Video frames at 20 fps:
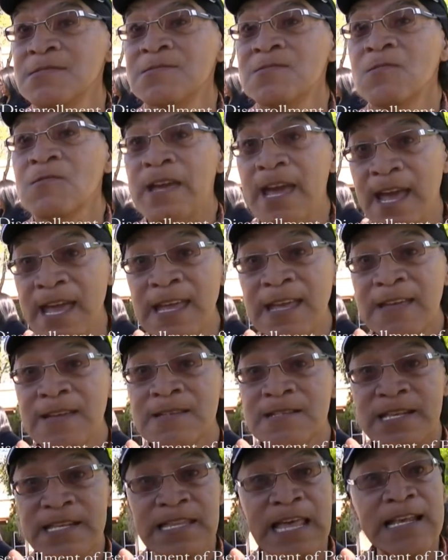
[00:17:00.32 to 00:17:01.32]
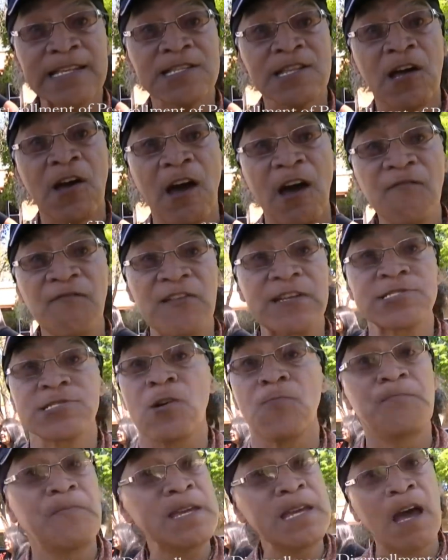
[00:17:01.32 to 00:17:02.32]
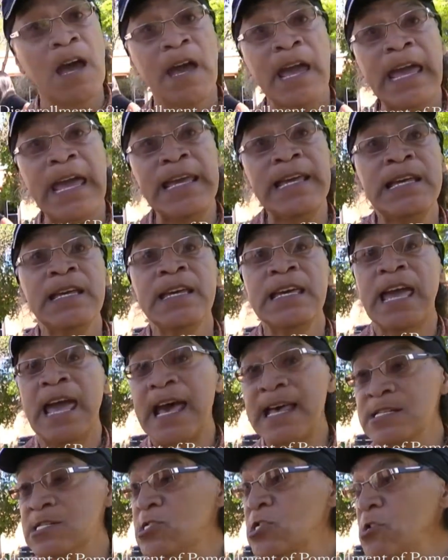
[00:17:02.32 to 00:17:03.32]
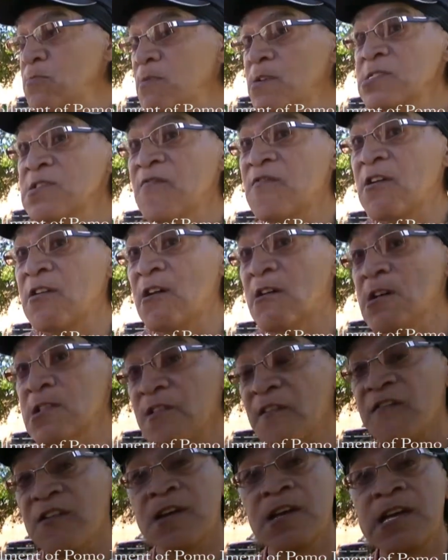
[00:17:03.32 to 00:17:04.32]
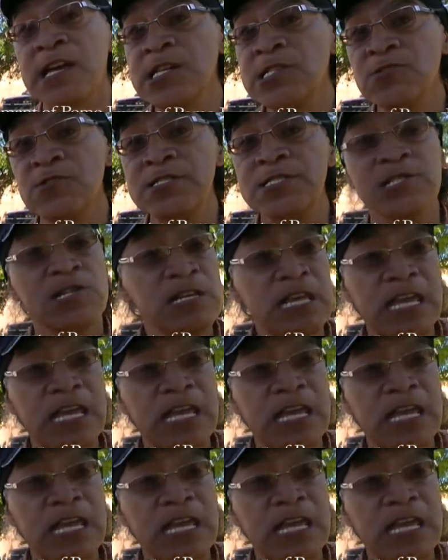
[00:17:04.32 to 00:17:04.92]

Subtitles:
Okay? See, that's the conflict. So BIA has too much of a conflict of interest to